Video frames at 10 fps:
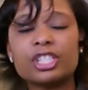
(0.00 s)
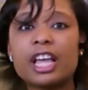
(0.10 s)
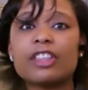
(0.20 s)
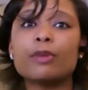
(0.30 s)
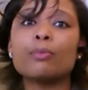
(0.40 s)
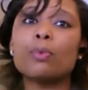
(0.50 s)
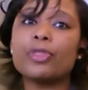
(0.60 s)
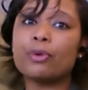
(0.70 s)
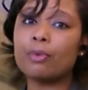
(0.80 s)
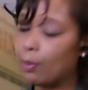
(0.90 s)
tell them what the
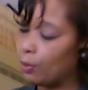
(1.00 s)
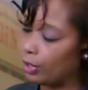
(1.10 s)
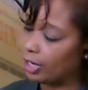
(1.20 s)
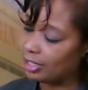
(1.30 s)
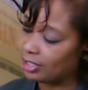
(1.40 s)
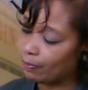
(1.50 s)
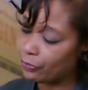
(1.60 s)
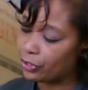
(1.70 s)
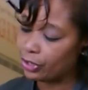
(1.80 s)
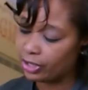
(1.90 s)
right word is.
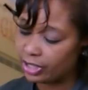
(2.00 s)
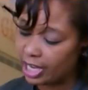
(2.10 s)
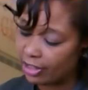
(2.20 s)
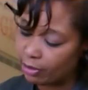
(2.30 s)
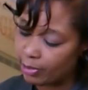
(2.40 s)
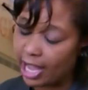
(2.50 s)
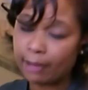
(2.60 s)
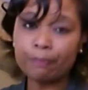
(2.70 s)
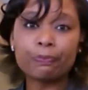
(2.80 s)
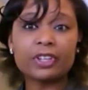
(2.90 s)
So you'll tell them that
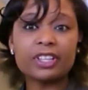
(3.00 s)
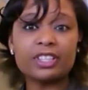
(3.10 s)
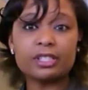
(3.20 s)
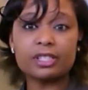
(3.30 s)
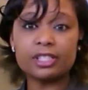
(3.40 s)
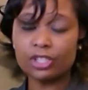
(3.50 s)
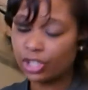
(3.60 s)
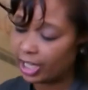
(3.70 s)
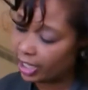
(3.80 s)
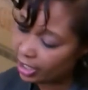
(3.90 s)
this is a
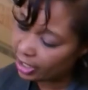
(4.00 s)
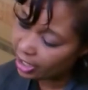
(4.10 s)
chicken